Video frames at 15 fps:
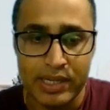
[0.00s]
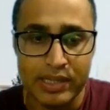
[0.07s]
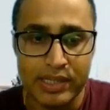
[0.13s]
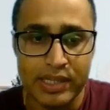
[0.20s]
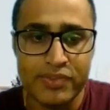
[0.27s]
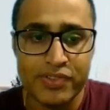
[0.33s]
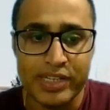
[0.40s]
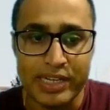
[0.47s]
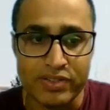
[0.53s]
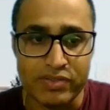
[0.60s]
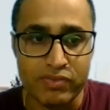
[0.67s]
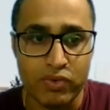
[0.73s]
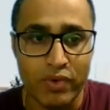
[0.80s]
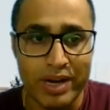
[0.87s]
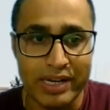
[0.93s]
In this
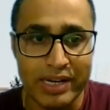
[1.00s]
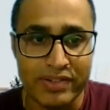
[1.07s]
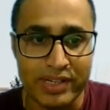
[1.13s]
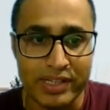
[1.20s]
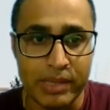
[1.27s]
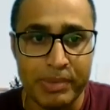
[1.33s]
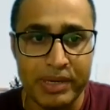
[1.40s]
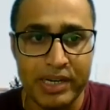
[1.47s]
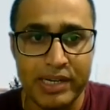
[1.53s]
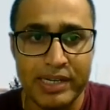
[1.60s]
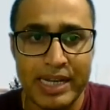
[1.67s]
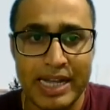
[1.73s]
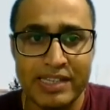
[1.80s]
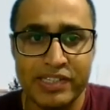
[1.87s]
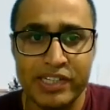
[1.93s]
case for violation, the
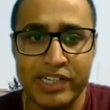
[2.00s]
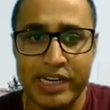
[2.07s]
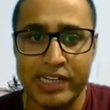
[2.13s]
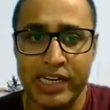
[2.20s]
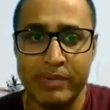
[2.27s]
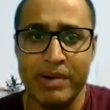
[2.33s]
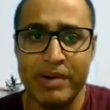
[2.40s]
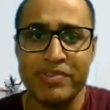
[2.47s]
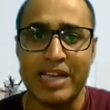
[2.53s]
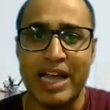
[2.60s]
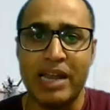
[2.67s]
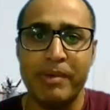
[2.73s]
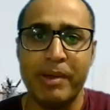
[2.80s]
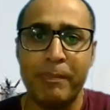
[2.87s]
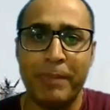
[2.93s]
penalty as indicated
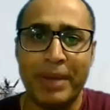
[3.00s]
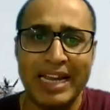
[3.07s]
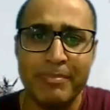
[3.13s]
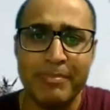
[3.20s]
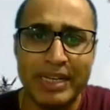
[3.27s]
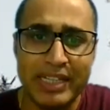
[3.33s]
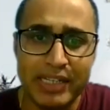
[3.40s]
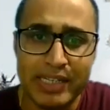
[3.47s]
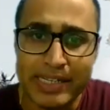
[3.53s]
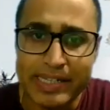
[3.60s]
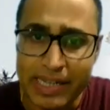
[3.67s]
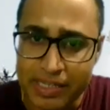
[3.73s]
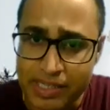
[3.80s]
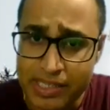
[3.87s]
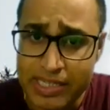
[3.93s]
shall be paid
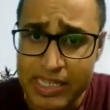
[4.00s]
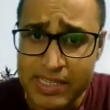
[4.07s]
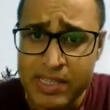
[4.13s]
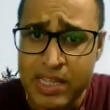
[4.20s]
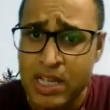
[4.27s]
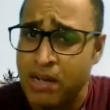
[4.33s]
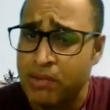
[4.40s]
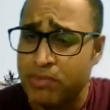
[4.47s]
within 30 days